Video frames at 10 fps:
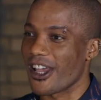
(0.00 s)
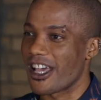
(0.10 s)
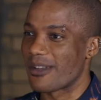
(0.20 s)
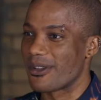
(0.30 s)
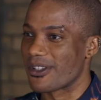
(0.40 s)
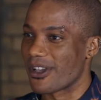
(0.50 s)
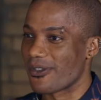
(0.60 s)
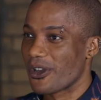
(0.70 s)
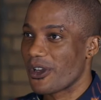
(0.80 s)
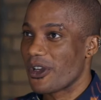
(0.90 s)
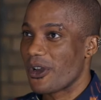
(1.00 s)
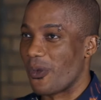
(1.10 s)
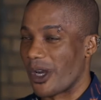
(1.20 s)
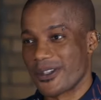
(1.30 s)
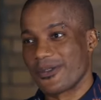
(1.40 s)
element of,
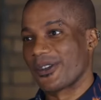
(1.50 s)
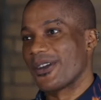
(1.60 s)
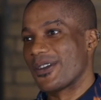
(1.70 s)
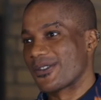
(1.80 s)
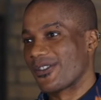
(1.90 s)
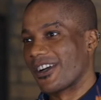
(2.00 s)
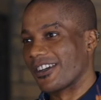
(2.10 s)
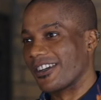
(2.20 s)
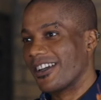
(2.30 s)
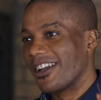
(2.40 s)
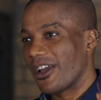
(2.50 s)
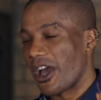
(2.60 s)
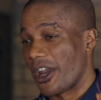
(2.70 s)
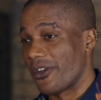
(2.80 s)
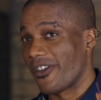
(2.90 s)
what if something goes wrong?
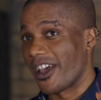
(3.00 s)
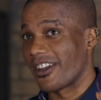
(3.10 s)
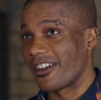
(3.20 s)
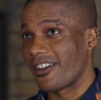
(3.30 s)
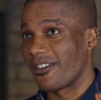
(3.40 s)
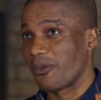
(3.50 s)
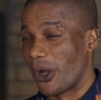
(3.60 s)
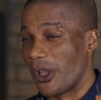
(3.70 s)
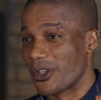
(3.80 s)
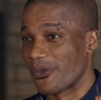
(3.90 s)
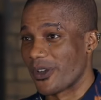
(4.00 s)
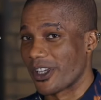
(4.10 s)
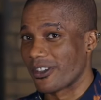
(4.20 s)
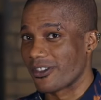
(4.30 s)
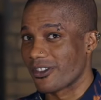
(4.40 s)
And then, what if
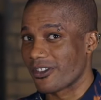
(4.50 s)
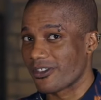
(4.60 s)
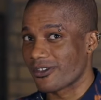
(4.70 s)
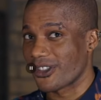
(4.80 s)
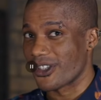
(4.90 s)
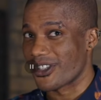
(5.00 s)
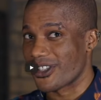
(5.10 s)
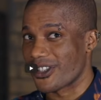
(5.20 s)
something does?